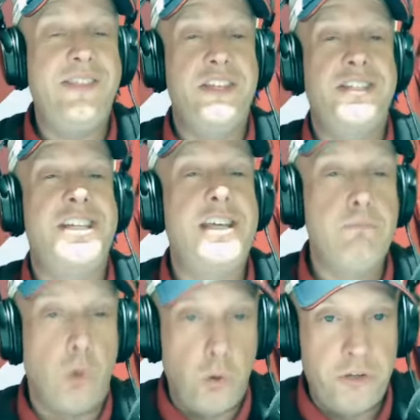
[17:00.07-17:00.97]
get this
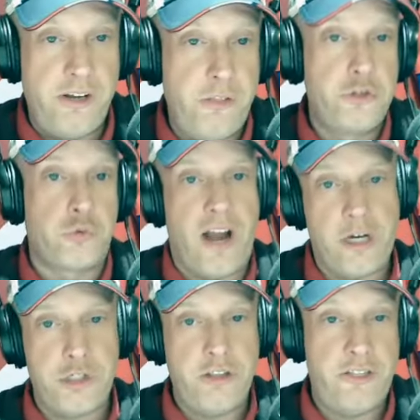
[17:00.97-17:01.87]
team molded in the
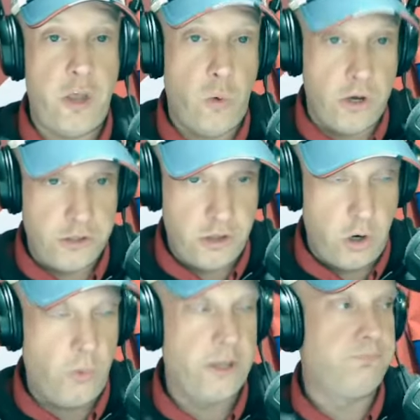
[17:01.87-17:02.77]
direction that they want to
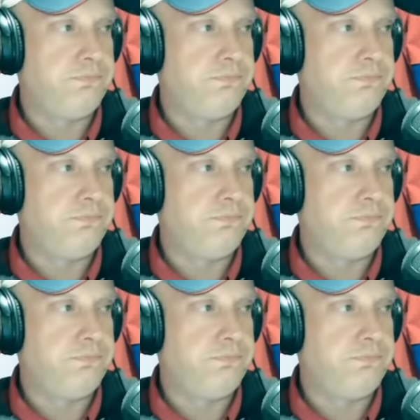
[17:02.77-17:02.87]
go